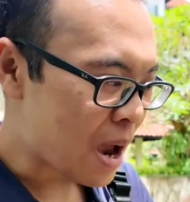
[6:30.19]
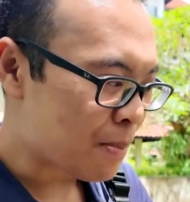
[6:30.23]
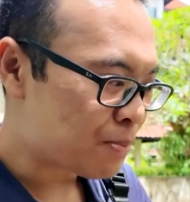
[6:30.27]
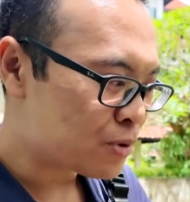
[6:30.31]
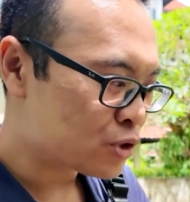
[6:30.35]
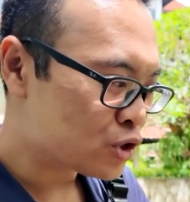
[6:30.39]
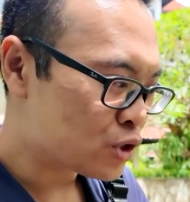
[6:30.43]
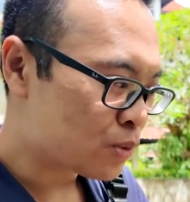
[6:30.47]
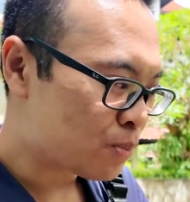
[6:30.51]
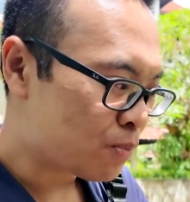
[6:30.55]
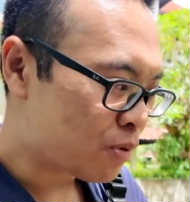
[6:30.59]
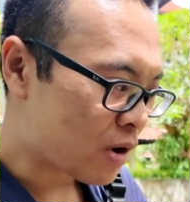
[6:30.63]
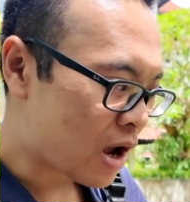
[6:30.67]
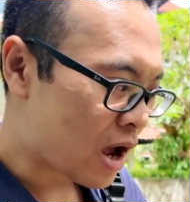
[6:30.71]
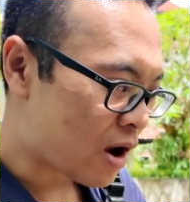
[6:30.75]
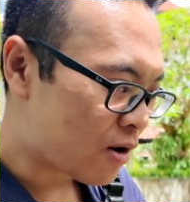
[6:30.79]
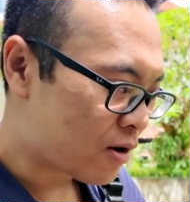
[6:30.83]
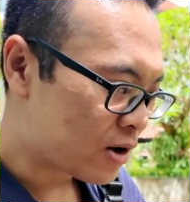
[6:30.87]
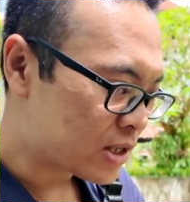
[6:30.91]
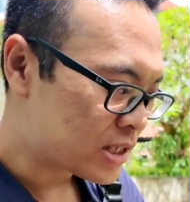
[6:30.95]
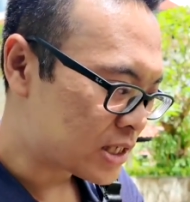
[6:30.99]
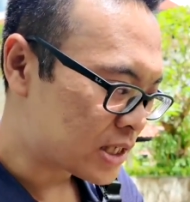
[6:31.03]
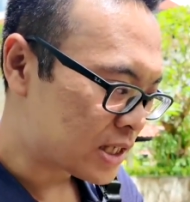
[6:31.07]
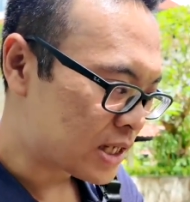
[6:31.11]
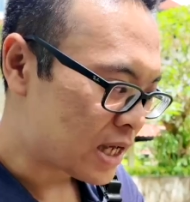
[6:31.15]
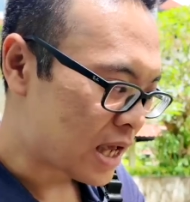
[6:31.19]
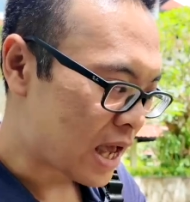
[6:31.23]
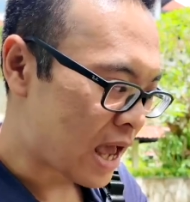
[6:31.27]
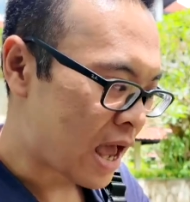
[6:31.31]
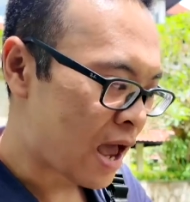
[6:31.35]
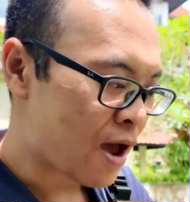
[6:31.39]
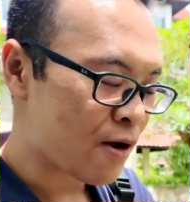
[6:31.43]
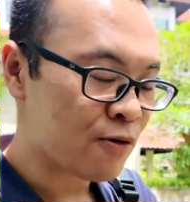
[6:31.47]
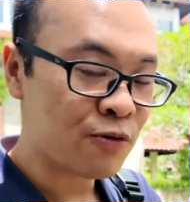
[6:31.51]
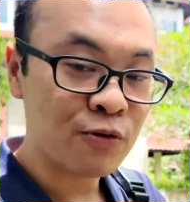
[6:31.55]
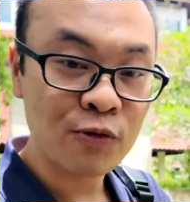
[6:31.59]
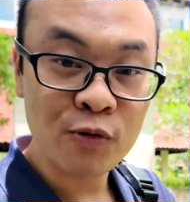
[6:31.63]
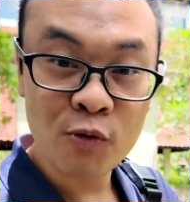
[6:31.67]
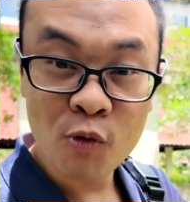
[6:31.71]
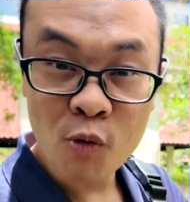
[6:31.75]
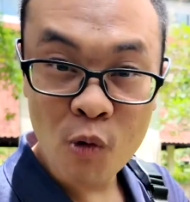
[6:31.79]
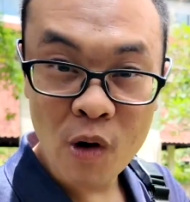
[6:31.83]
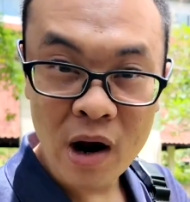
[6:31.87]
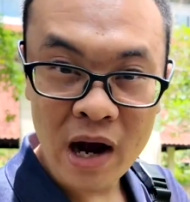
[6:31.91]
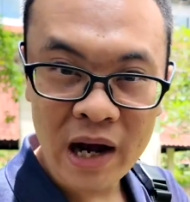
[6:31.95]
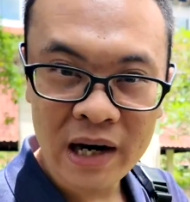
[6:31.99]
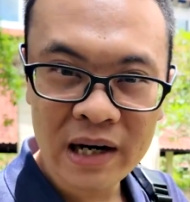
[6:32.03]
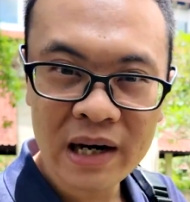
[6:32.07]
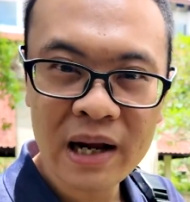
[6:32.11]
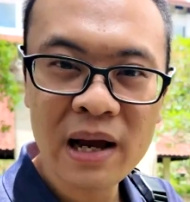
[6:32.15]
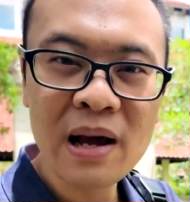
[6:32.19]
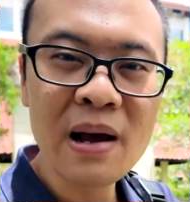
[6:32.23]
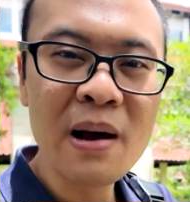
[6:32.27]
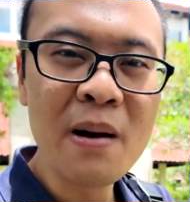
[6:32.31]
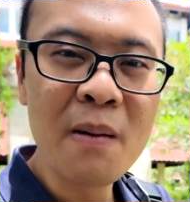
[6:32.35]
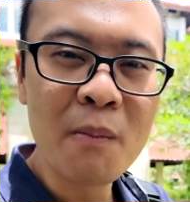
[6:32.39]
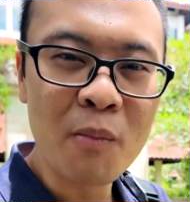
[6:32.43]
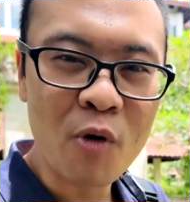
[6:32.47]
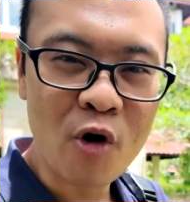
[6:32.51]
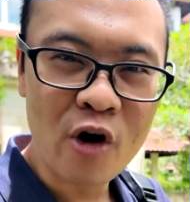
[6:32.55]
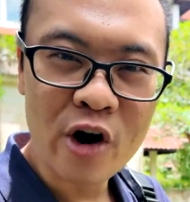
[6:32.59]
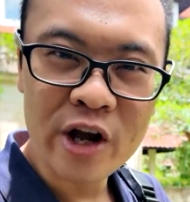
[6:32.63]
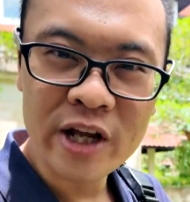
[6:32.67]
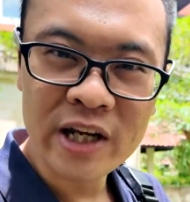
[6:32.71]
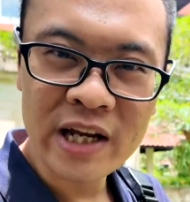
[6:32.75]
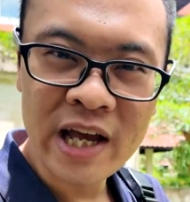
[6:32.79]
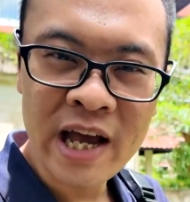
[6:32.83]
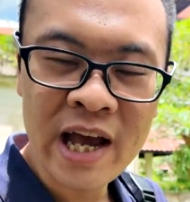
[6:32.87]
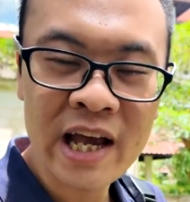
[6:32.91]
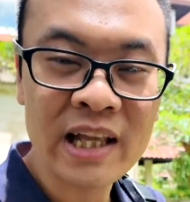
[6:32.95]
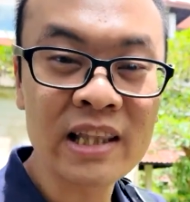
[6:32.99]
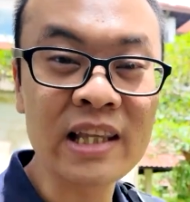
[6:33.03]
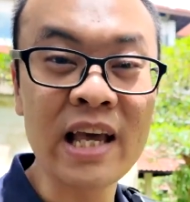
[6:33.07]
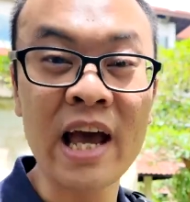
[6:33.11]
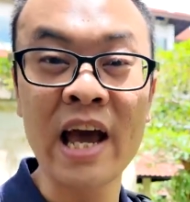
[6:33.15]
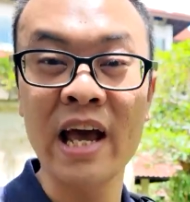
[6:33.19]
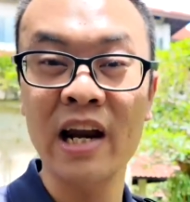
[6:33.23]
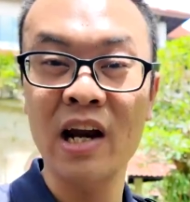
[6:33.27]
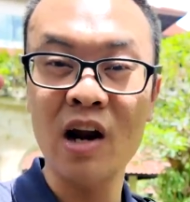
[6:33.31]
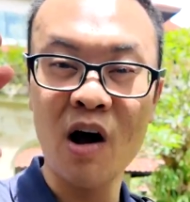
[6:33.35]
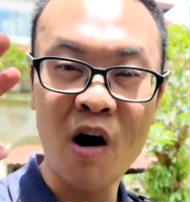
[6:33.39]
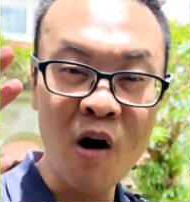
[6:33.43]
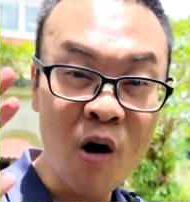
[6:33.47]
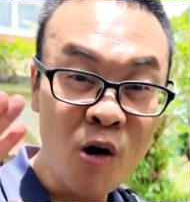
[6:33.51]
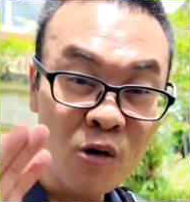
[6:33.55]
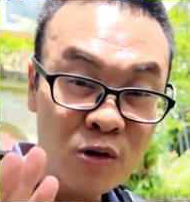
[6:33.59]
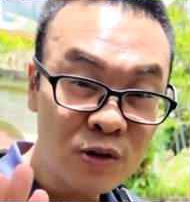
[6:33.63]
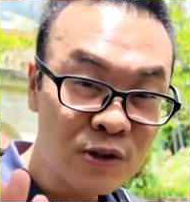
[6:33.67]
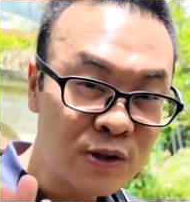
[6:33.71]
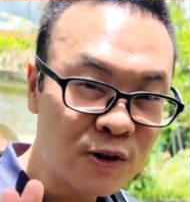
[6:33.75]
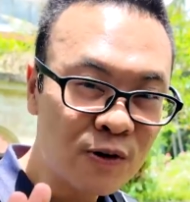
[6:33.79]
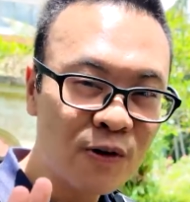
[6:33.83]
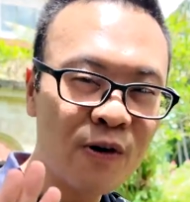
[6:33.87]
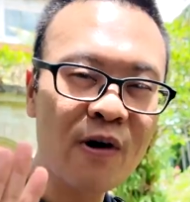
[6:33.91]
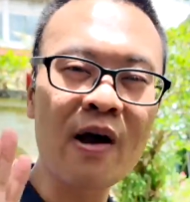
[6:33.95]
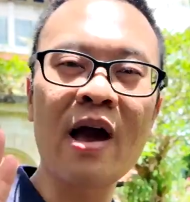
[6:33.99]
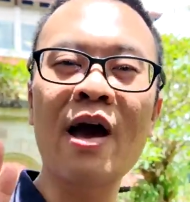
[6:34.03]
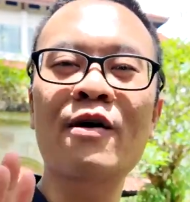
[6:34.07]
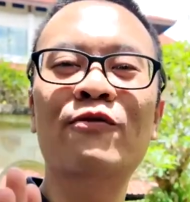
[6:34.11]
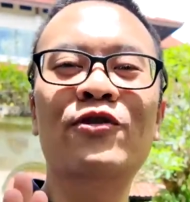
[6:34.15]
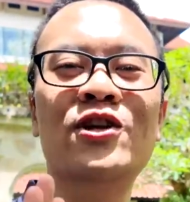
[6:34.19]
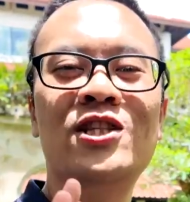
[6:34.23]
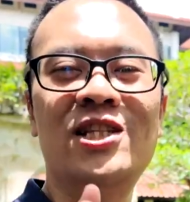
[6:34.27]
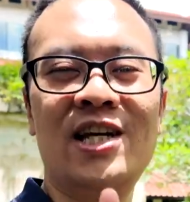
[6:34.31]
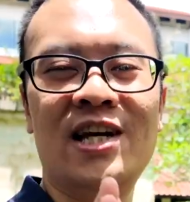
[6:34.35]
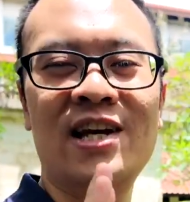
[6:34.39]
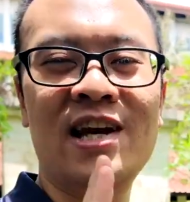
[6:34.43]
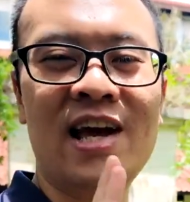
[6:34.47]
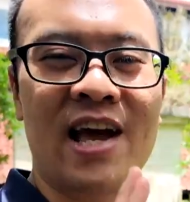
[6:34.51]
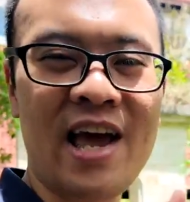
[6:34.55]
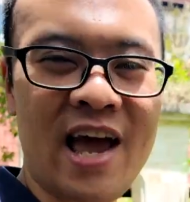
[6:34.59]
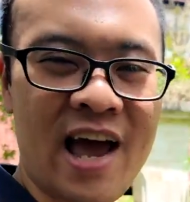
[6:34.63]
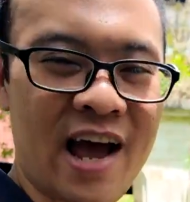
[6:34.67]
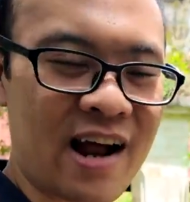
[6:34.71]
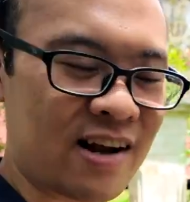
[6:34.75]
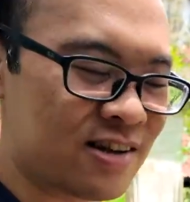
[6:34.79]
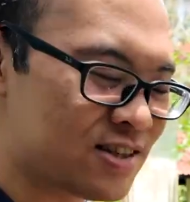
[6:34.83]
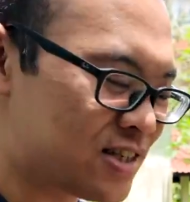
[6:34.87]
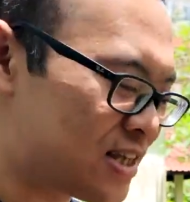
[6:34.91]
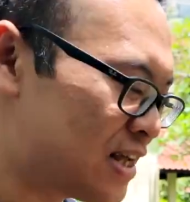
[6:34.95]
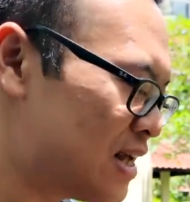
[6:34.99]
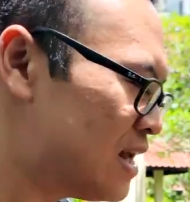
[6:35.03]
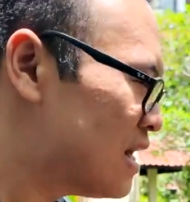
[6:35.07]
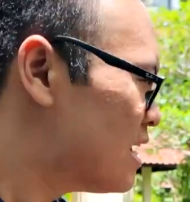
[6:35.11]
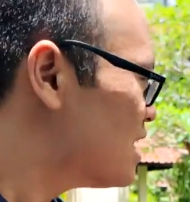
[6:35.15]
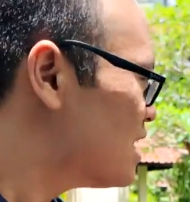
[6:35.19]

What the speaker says: aperture priority f1.8 and auto everything else.